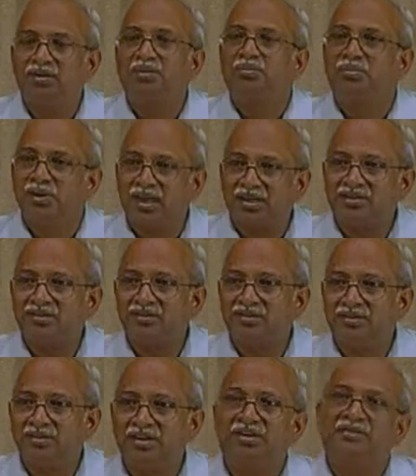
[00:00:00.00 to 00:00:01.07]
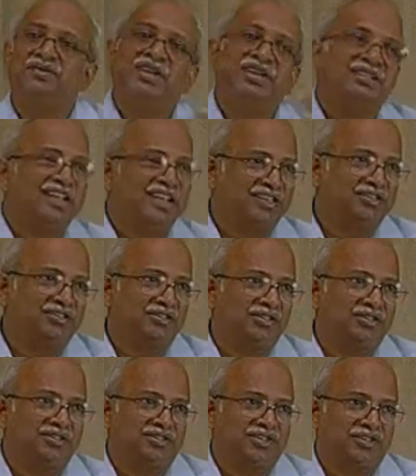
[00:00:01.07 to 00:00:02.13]
plus if there is additional
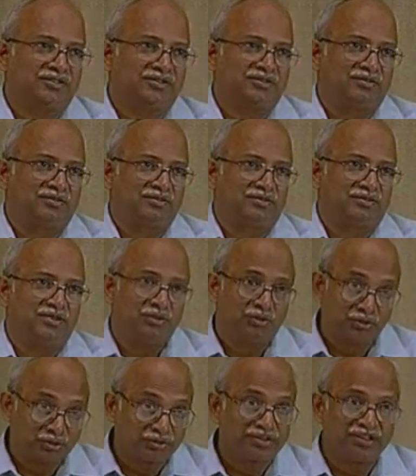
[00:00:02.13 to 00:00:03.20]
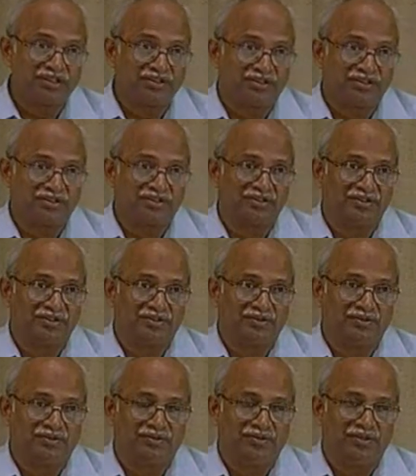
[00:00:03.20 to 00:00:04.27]
stress due to stress concentration.
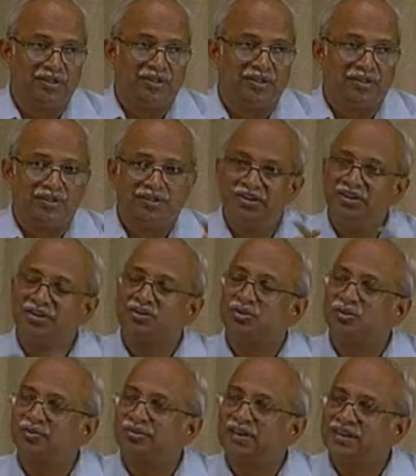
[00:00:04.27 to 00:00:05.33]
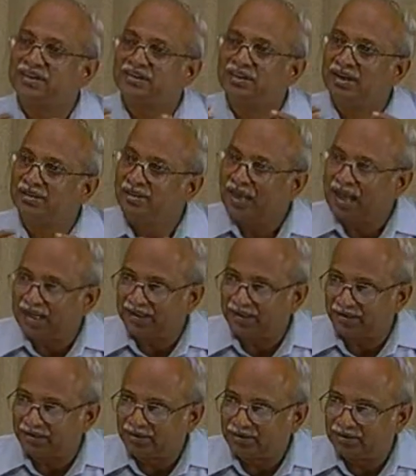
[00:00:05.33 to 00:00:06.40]
These two effects can be added,
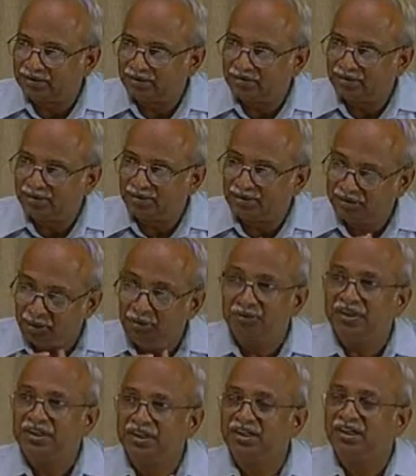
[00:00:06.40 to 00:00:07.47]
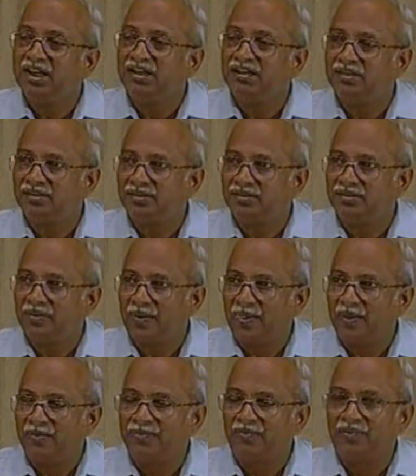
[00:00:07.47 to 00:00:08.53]
numerically added,
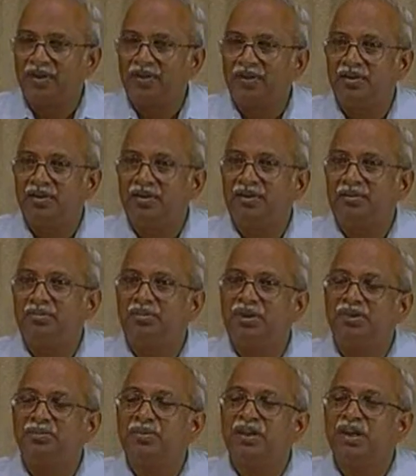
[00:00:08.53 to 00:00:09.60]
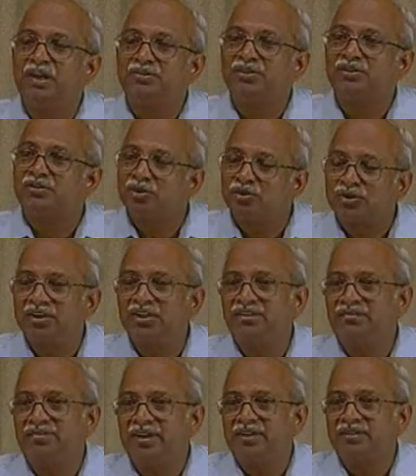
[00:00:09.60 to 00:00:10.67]
but perhaps the total
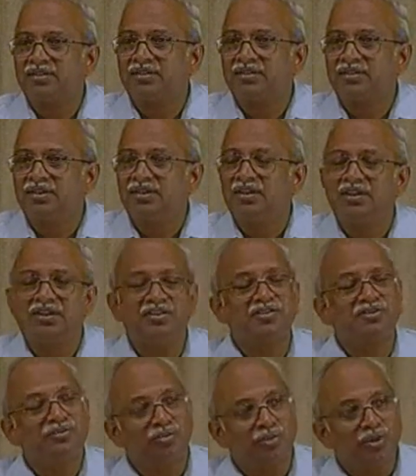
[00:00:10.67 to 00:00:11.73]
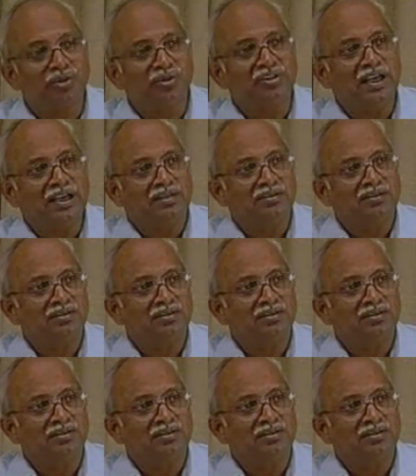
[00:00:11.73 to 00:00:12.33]
effect is more than